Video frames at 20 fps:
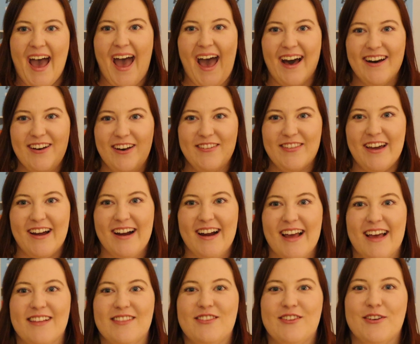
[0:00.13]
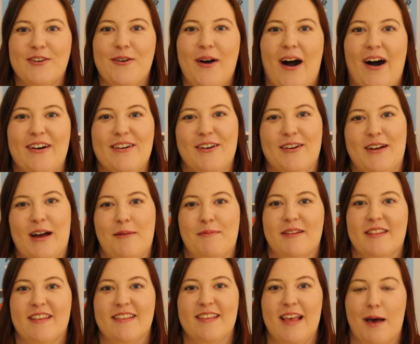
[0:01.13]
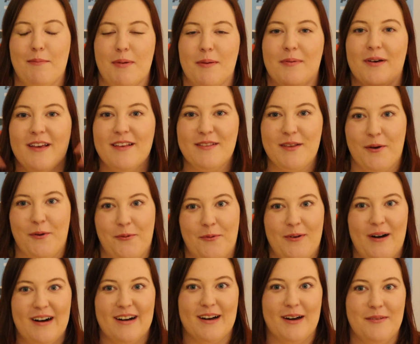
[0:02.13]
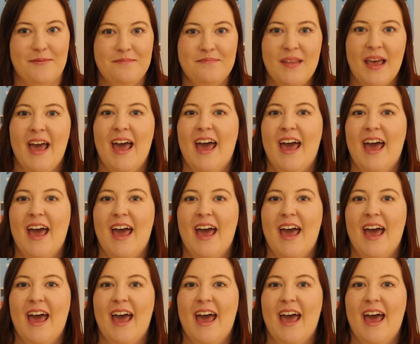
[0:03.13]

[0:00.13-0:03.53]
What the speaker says: Hello there, and to all who come to this happy place, welcome.